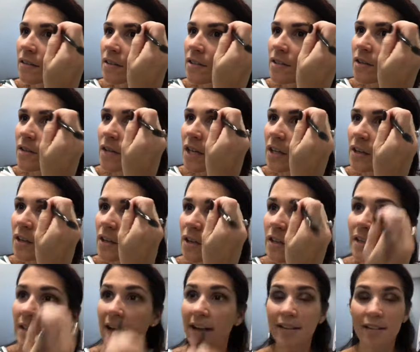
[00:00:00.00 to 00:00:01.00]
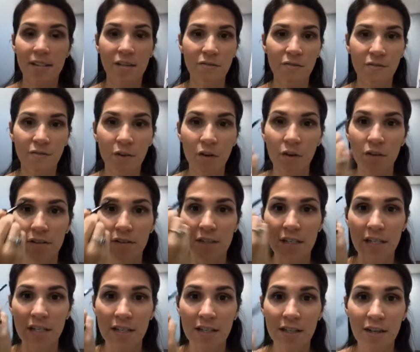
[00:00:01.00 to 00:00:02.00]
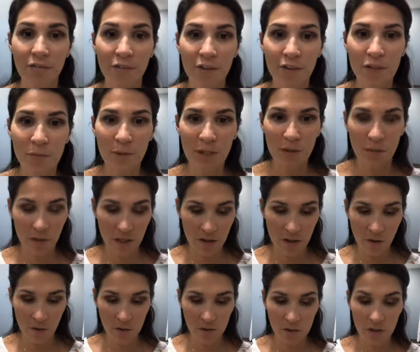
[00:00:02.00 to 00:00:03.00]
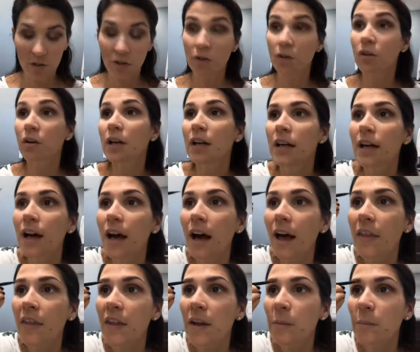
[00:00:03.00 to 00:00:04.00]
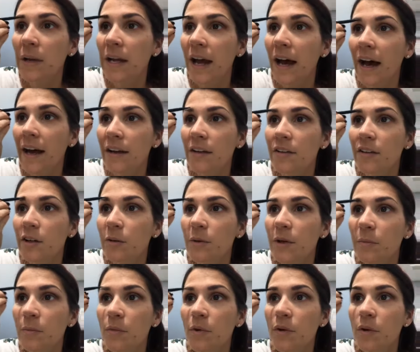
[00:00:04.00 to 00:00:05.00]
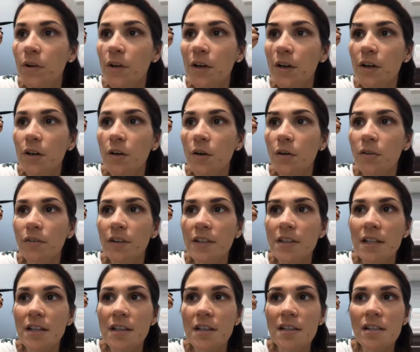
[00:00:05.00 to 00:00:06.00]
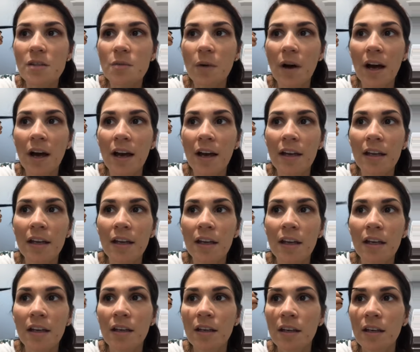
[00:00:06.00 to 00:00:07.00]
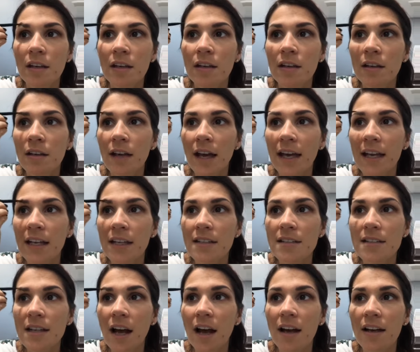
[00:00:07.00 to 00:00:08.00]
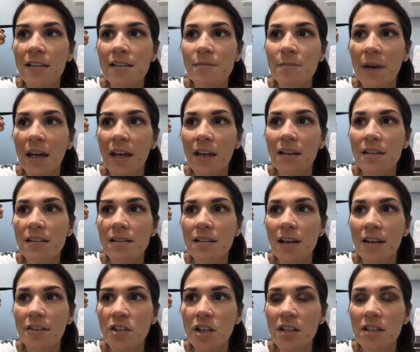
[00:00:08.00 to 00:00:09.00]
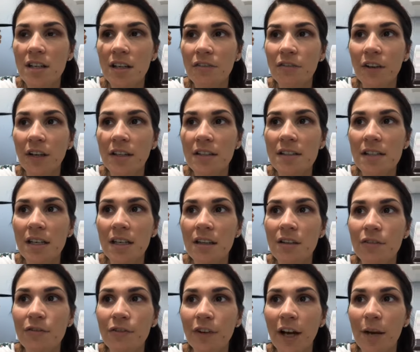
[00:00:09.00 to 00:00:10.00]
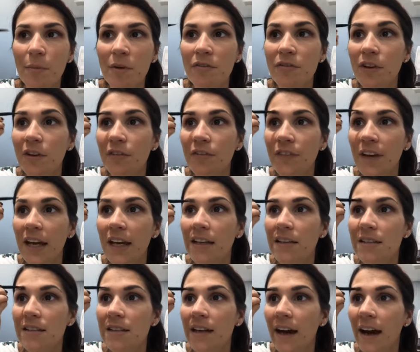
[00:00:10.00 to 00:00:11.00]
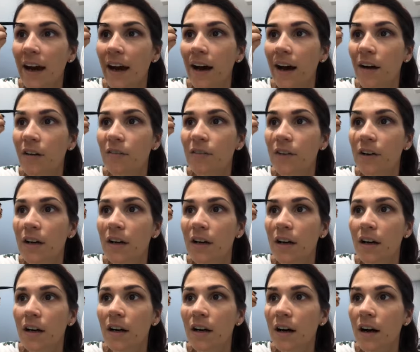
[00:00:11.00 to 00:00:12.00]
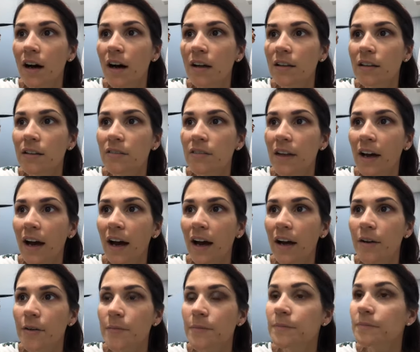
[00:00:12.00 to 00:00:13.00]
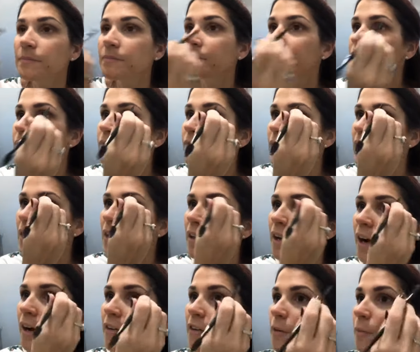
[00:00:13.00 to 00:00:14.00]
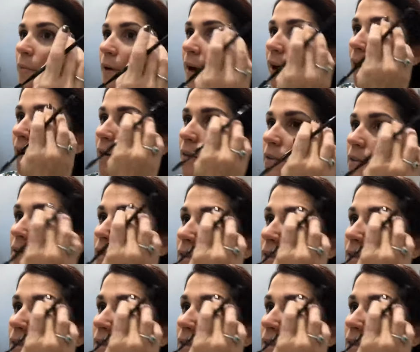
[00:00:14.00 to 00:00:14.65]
so they look nice and full. See the difference between those two? And then I'm gonna add a little bit more, go over to this one. And it does make such a difference in the frame of your face to have all of that on your brows.